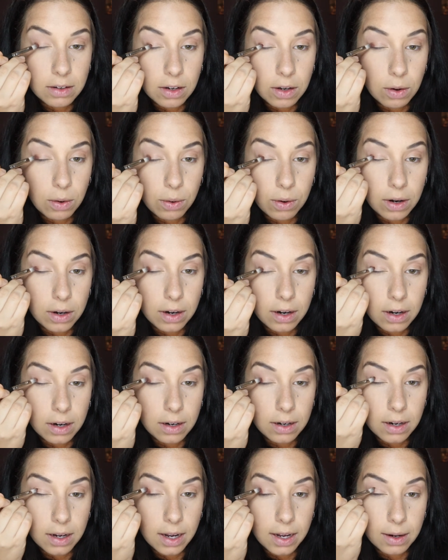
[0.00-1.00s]
corner
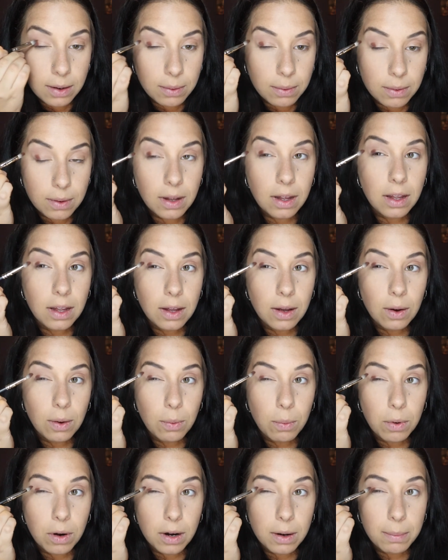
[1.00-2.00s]
and kind of
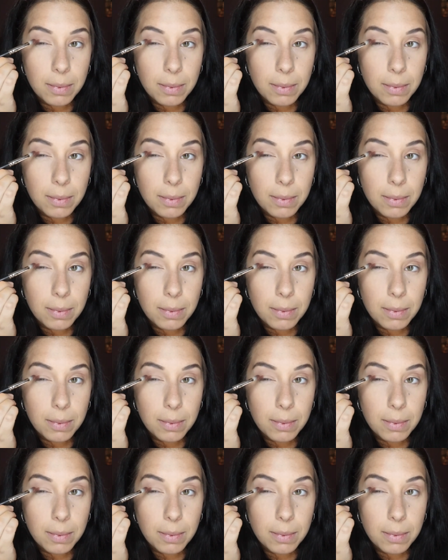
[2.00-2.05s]
work